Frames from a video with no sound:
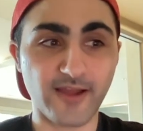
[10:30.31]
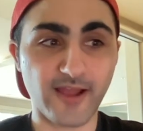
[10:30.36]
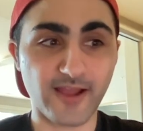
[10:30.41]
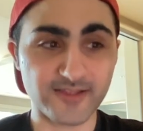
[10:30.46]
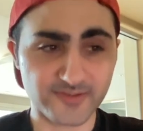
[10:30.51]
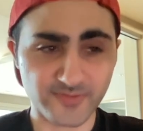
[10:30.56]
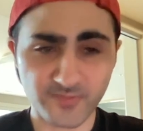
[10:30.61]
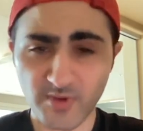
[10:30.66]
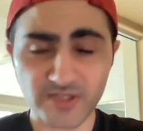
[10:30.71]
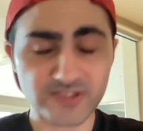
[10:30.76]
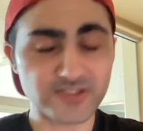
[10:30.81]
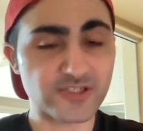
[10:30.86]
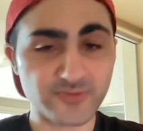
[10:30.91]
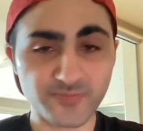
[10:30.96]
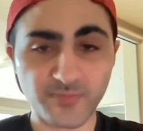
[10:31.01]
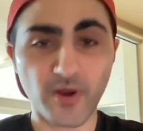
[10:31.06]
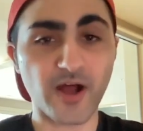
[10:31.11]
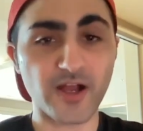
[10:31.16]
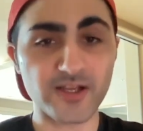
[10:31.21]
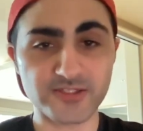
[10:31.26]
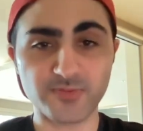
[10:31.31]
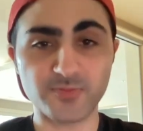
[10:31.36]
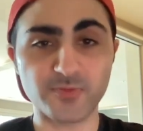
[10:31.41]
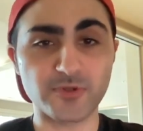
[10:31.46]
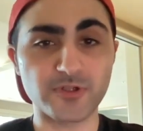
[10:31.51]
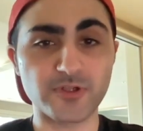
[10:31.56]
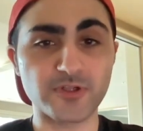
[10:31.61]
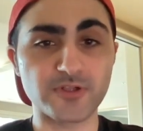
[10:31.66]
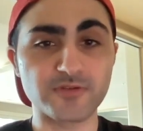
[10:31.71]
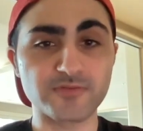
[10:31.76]
as much as
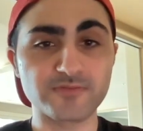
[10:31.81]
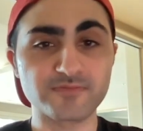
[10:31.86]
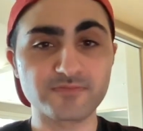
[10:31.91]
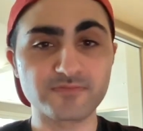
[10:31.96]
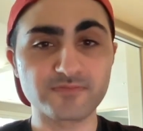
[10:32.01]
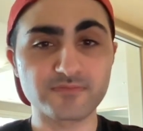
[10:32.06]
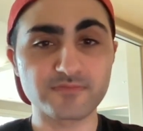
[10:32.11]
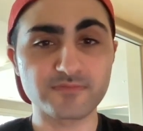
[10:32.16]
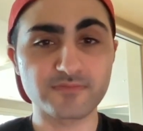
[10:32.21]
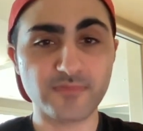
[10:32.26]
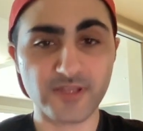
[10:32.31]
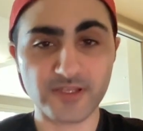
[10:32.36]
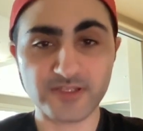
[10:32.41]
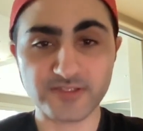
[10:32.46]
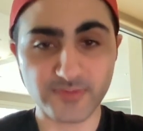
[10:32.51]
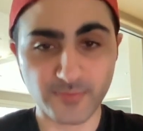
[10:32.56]
possible, can